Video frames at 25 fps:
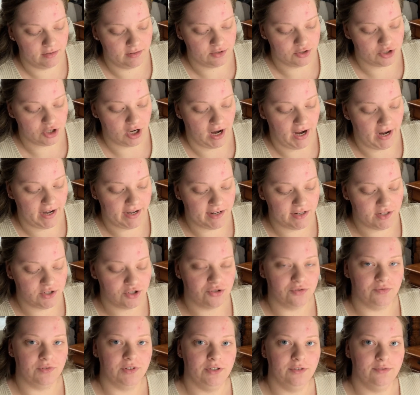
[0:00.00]
tried and
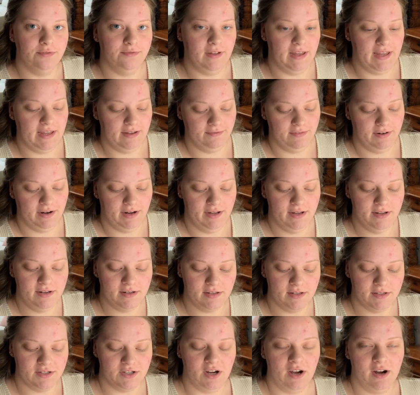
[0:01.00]
true favorite,
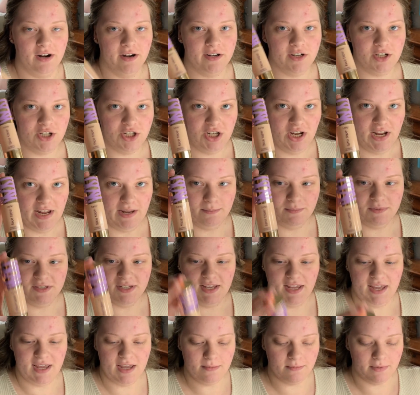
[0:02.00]
the Tarte Shape
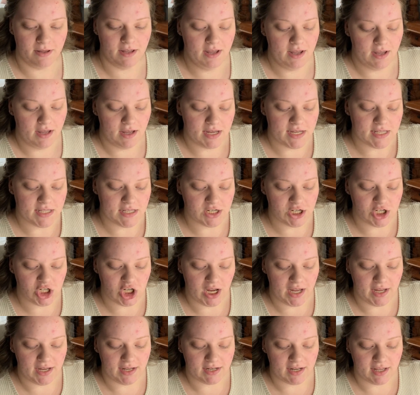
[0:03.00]
Tape. The
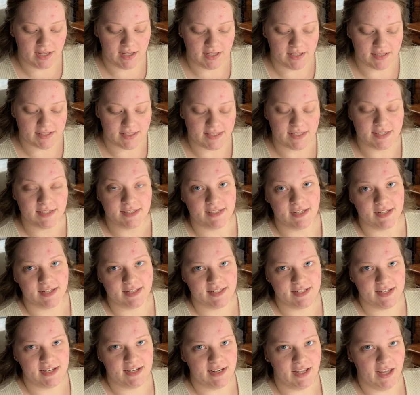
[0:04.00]
shade is
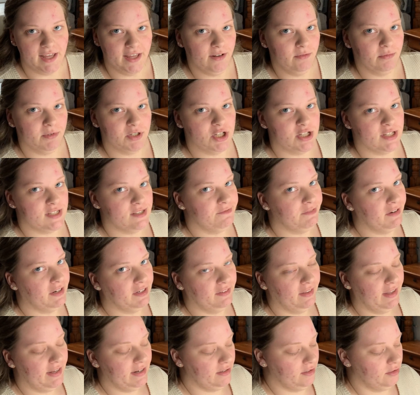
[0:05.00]
16N, which is Fair
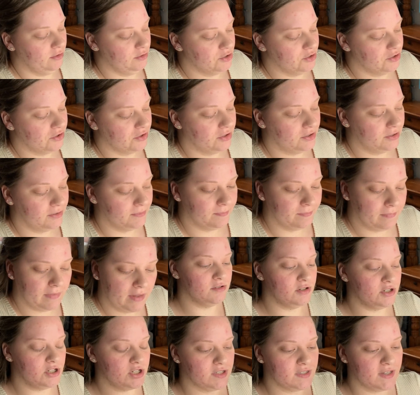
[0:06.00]
Light Neutral.
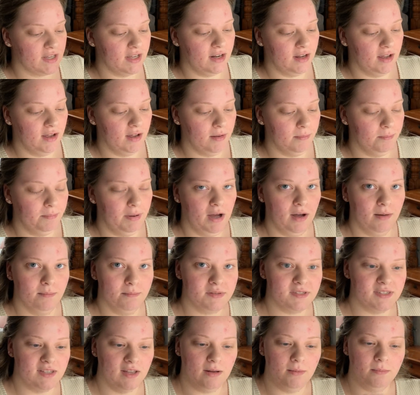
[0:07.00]
You're just gonna pump
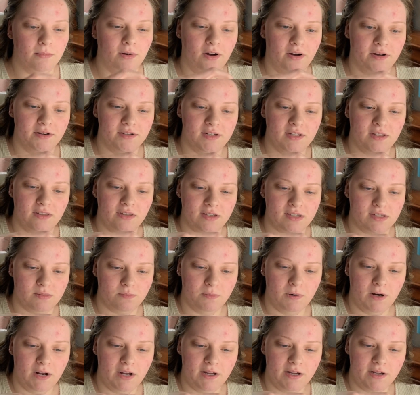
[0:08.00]
some onto this
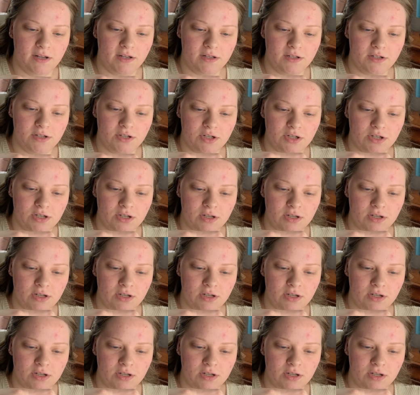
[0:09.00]
brush